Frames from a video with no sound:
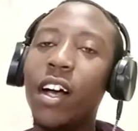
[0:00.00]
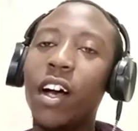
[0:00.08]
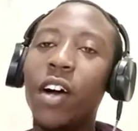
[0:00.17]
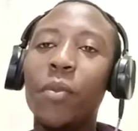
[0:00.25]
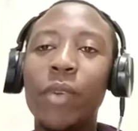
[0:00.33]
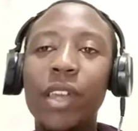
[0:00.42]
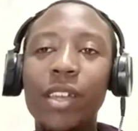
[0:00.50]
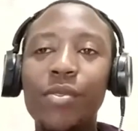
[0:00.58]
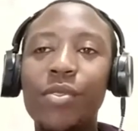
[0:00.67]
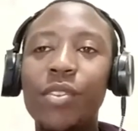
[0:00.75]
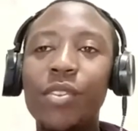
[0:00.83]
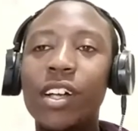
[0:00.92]
our main
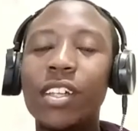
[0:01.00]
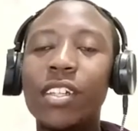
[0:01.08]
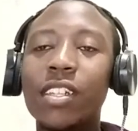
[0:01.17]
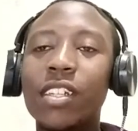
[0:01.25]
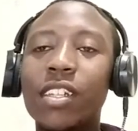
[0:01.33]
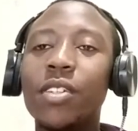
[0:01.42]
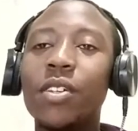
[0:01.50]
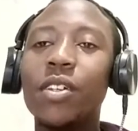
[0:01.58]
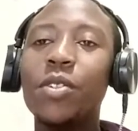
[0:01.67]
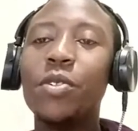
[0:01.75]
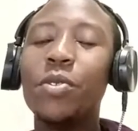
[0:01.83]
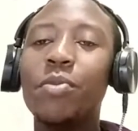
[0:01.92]
focus is
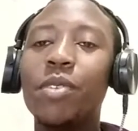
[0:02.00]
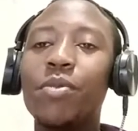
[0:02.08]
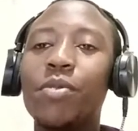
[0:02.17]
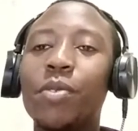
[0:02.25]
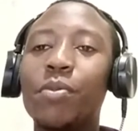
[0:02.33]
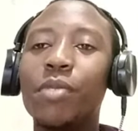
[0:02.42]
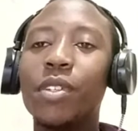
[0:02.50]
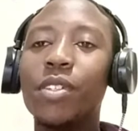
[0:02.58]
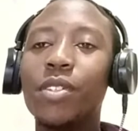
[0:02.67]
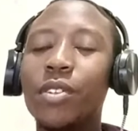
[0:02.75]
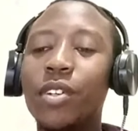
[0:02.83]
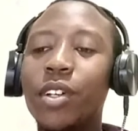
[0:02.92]
going to be from the
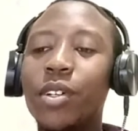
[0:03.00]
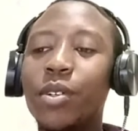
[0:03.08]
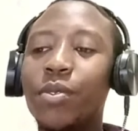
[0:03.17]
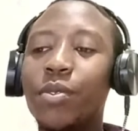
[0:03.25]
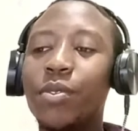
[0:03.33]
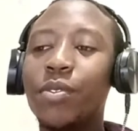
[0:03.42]
story of